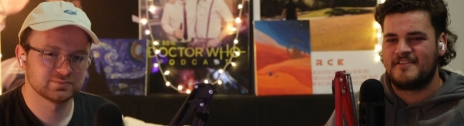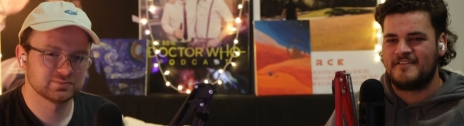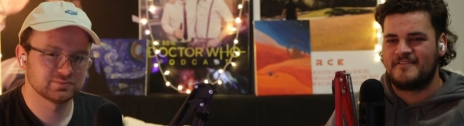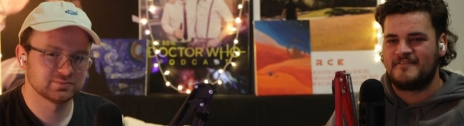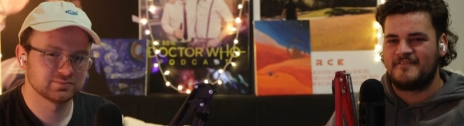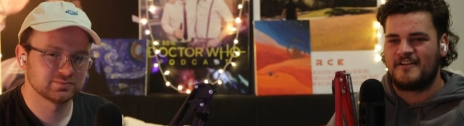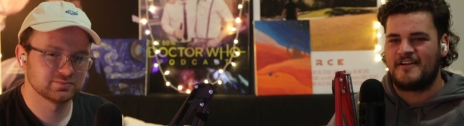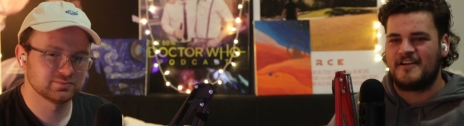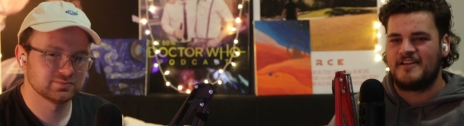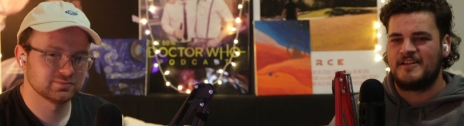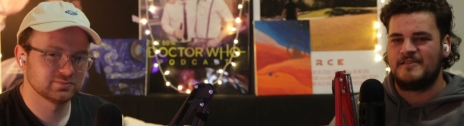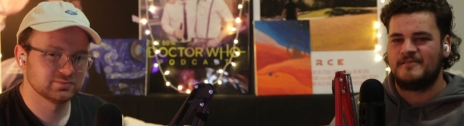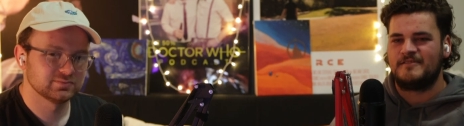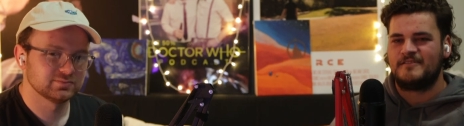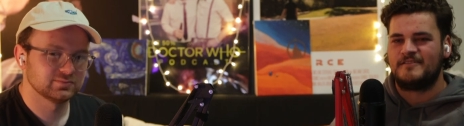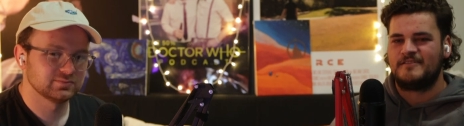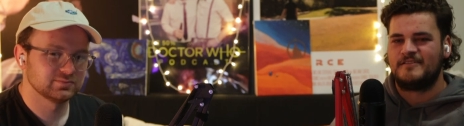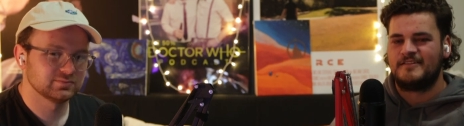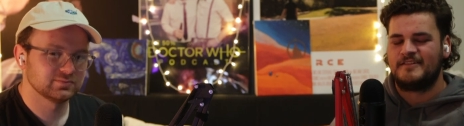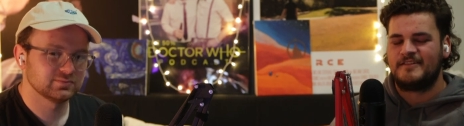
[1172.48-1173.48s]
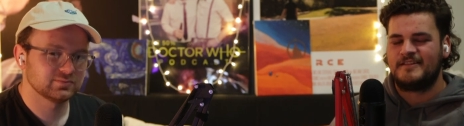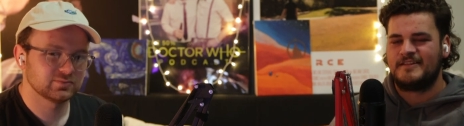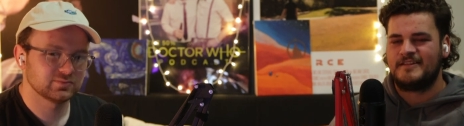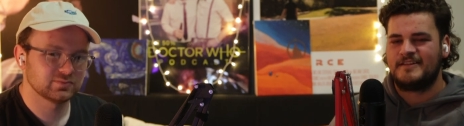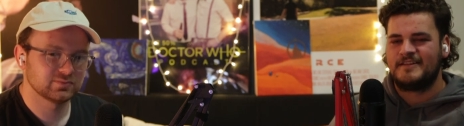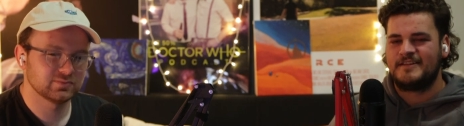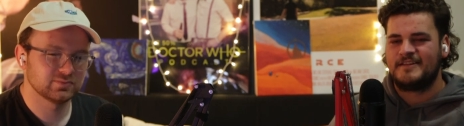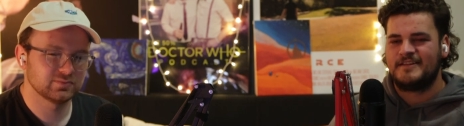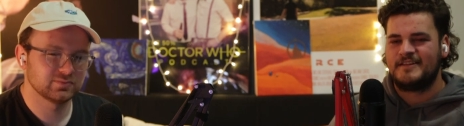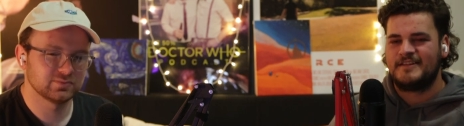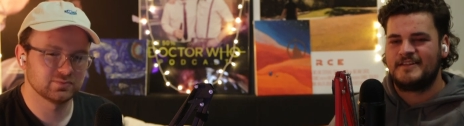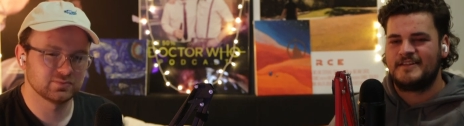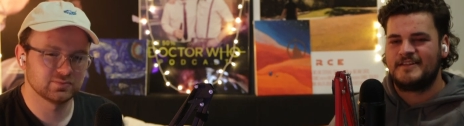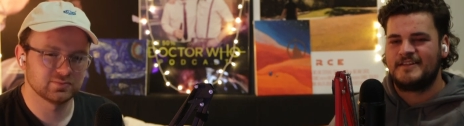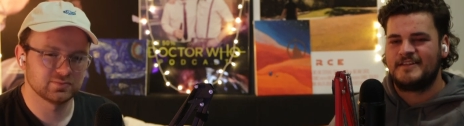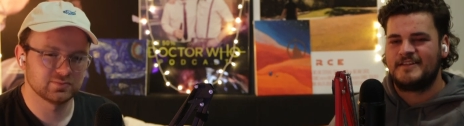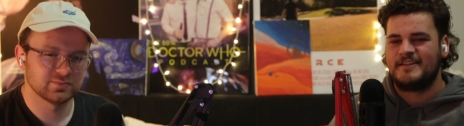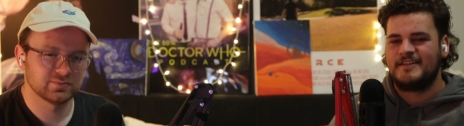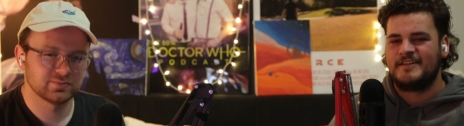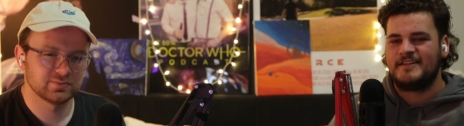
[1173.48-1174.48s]
Speaker 1: isn't right anymore. Hmm.
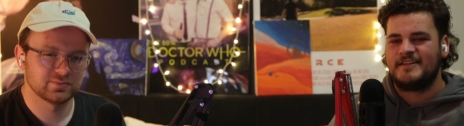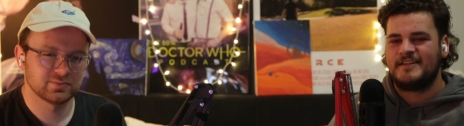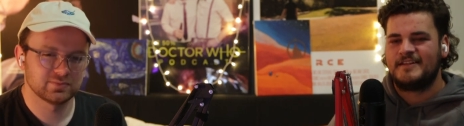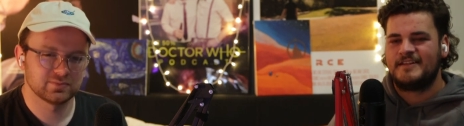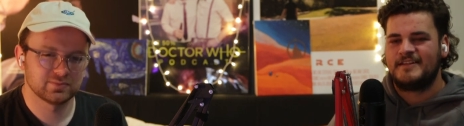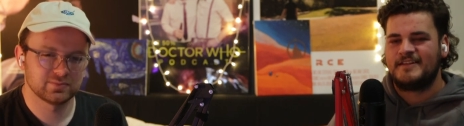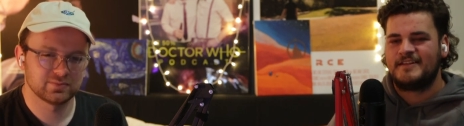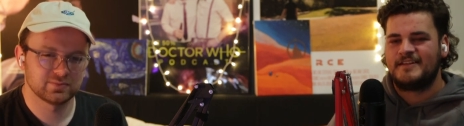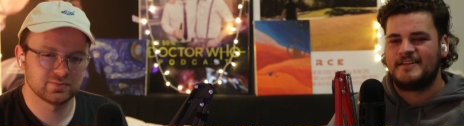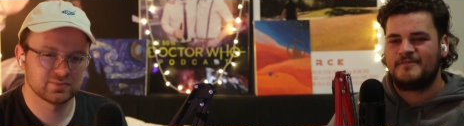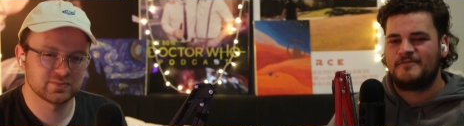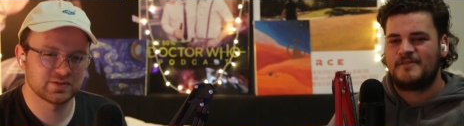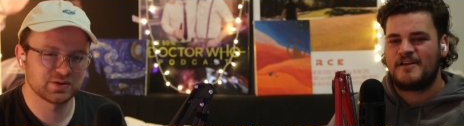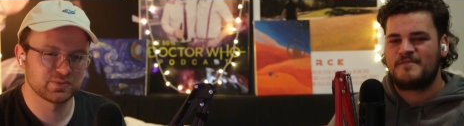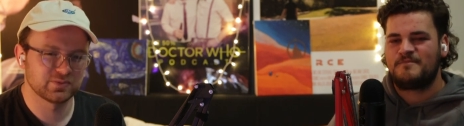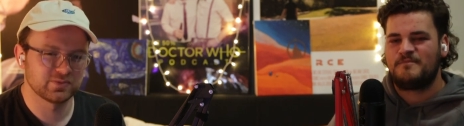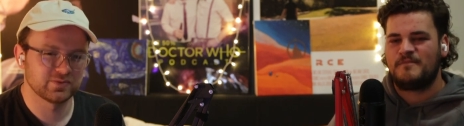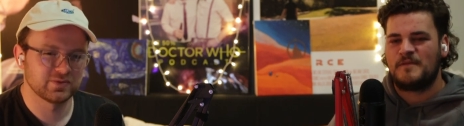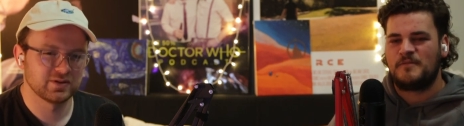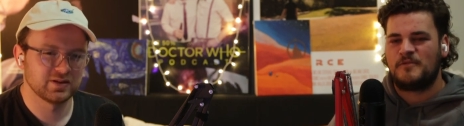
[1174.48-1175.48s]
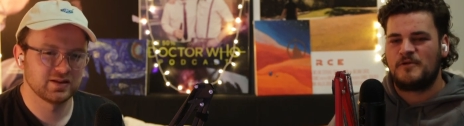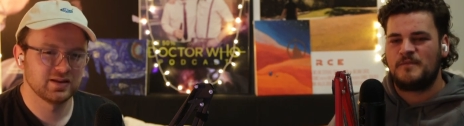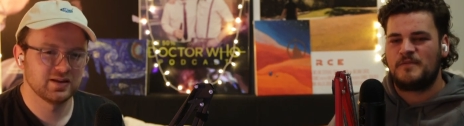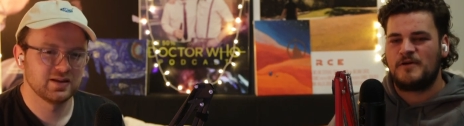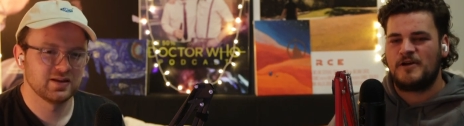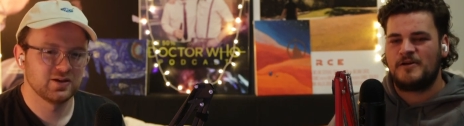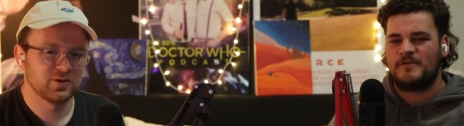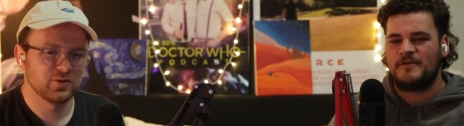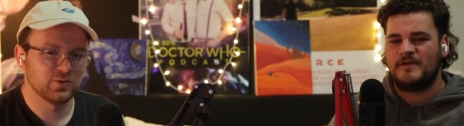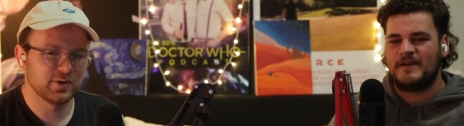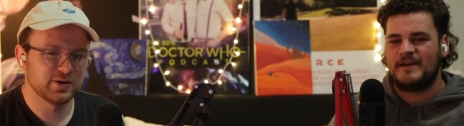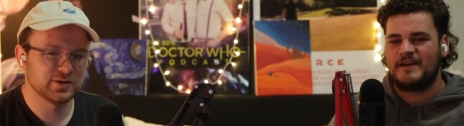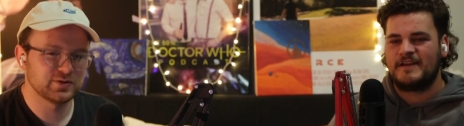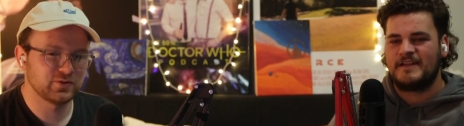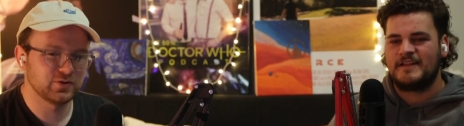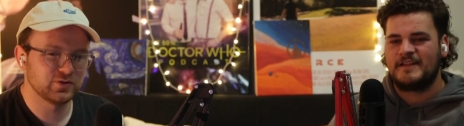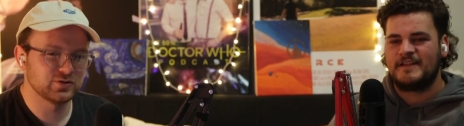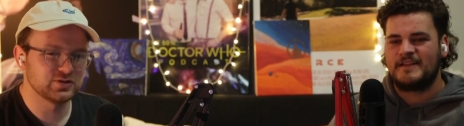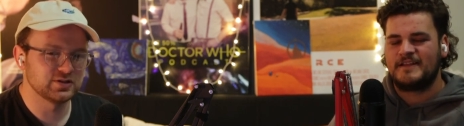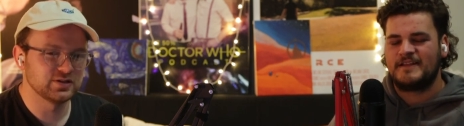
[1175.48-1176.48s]
Where's my boy Pertwee? Where's
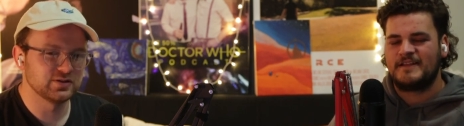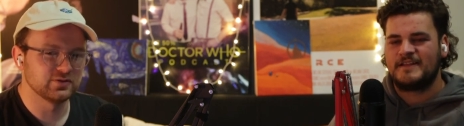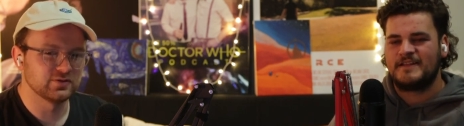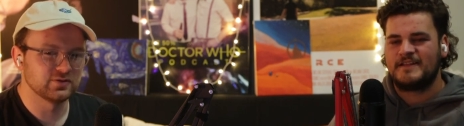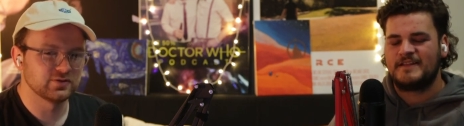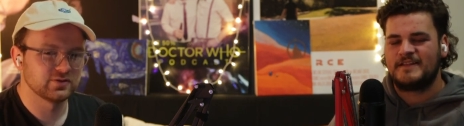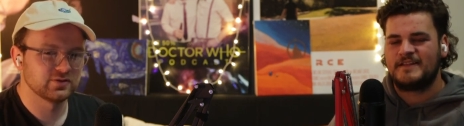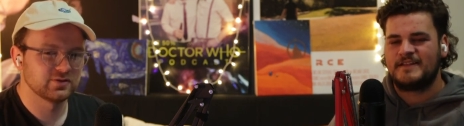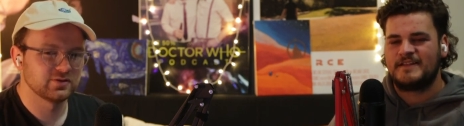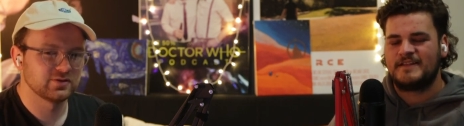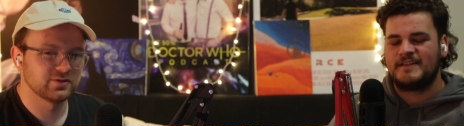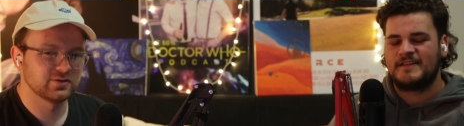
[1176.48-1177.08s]
Fugitive?